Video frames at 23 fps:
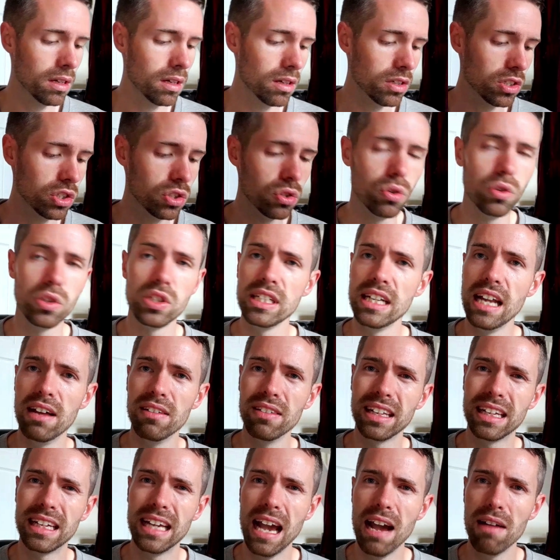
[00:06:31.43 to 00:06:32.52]
sorting out
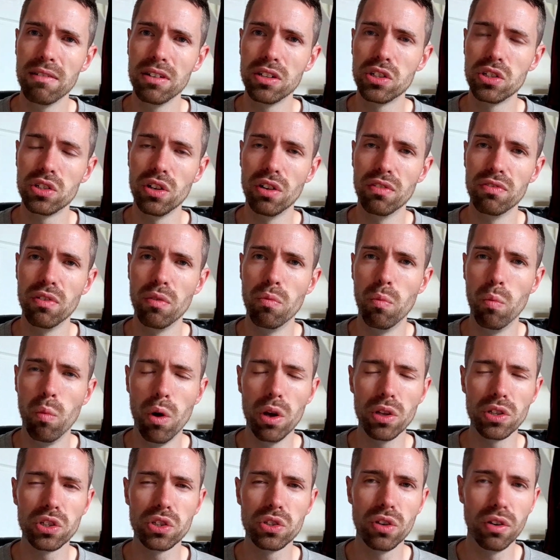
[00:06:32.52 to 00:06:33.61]
the garage stuff and
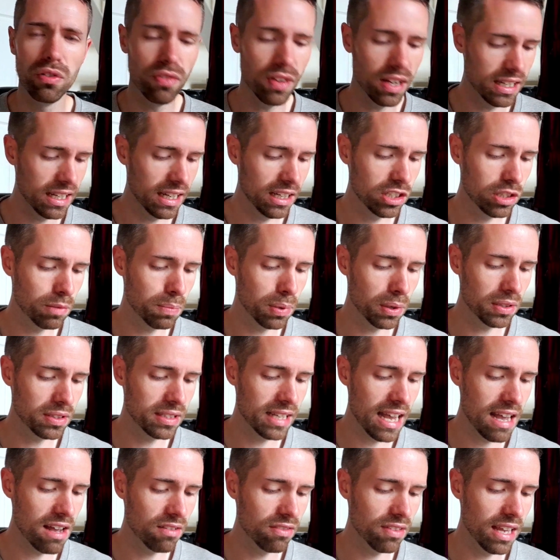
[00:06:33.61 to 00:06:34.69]
what stuff I need to put
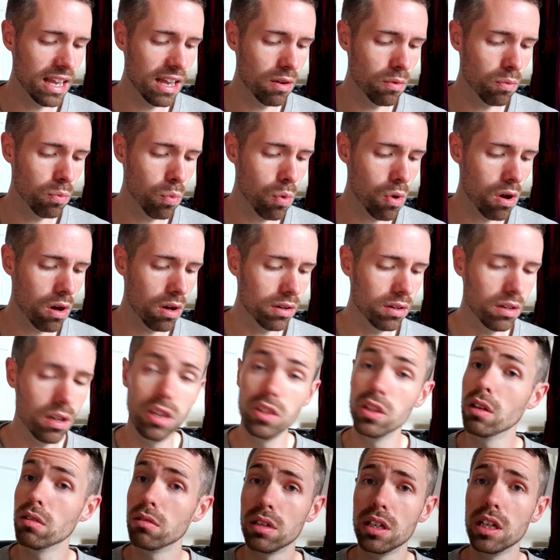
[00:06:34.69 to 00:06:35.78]
down there. One, I
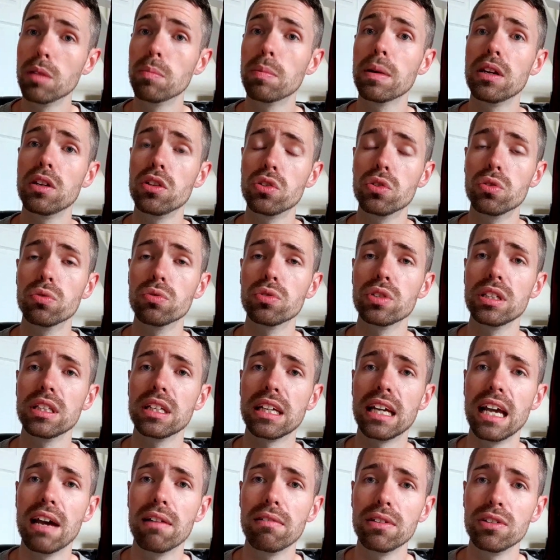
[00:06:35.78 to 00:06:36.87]
don't keep any tools in the
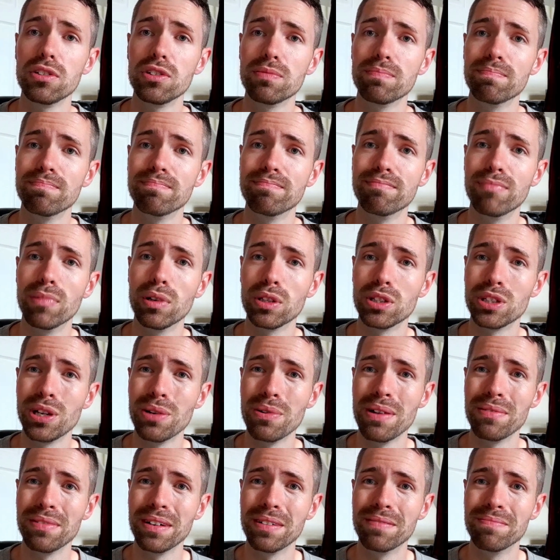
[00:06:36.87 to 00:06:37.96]
garage
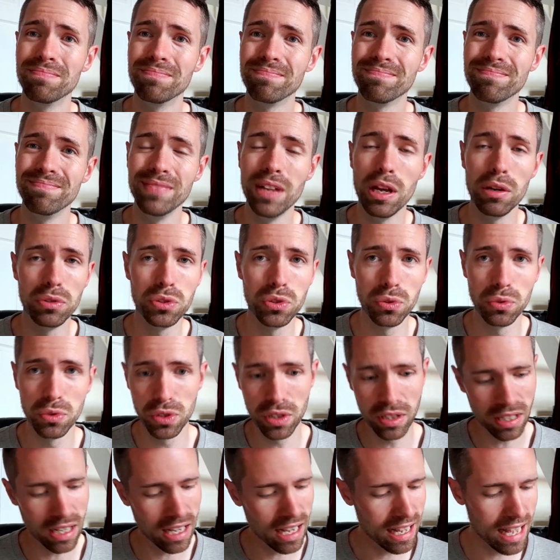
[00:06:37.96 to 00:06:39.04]
whatsoever. No tools,
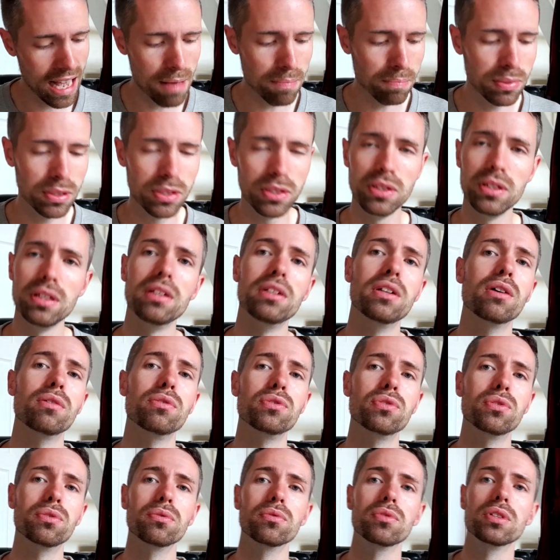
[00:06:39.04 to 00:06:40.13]
absolutely no
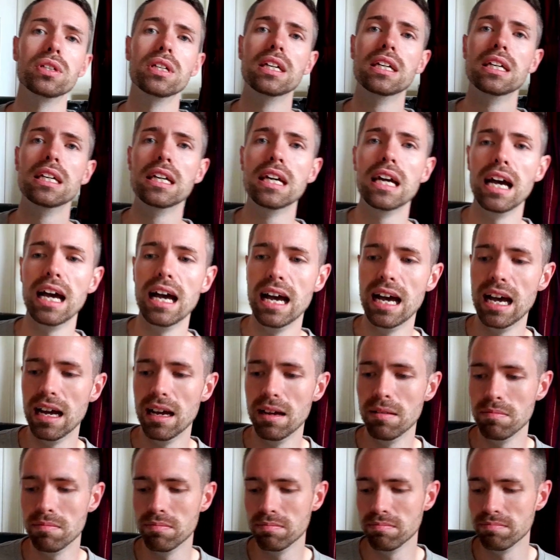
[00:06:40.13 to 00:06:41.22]
tools,
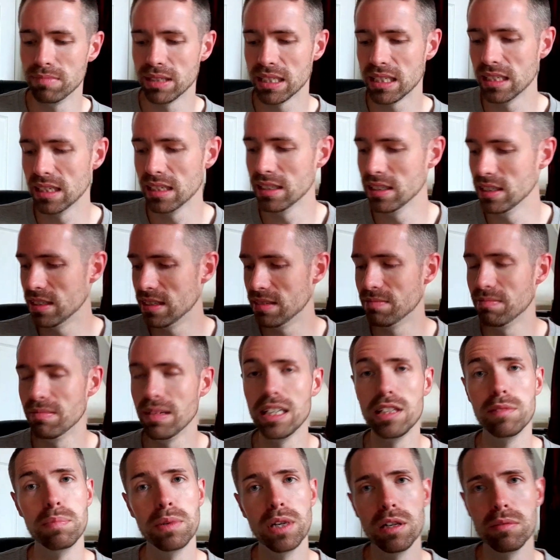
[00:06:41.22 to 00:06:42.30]
because
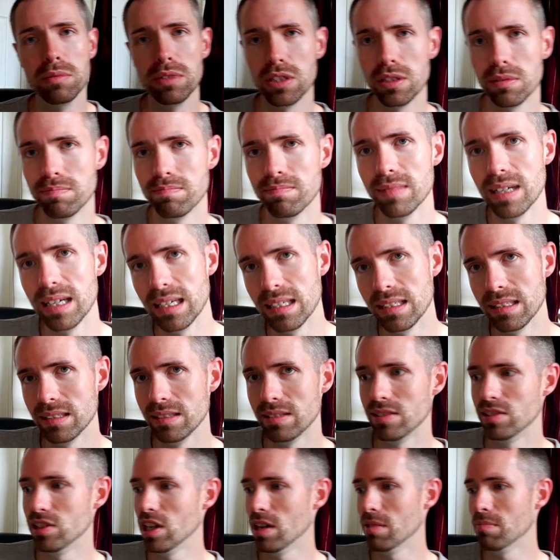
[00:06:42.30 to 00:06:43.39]
it's Birmingham
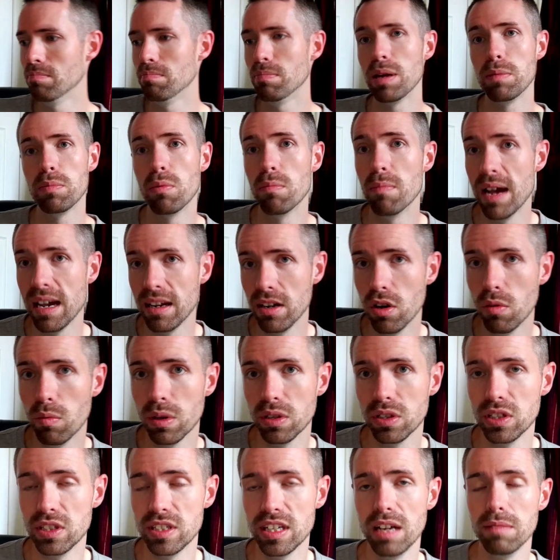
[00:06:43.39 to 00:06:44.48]
and people may not
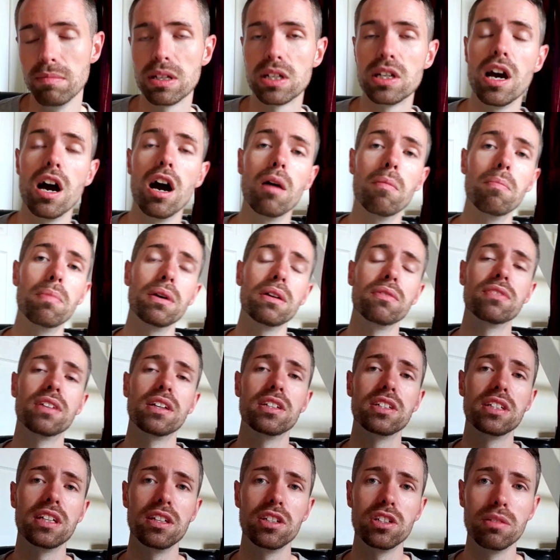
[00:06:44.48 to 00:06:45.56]
want to take my car, but if they
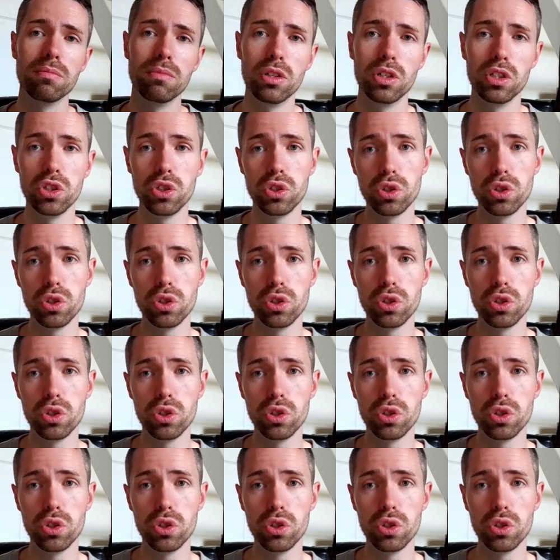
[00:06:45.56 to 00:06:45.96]
see some nice